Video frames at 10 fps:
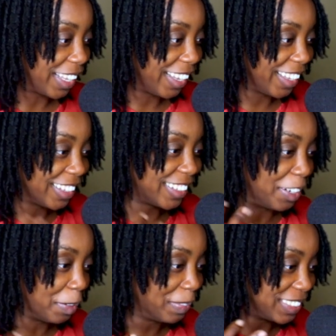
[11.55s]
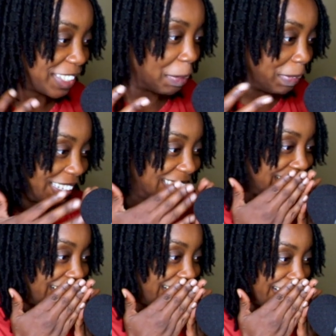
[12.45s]
Here it come. It's coming.
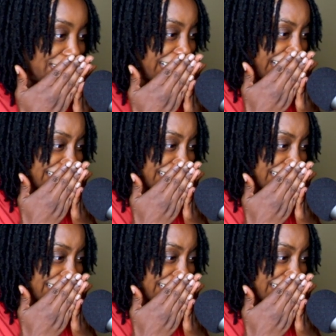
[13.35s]
Oh my God, it's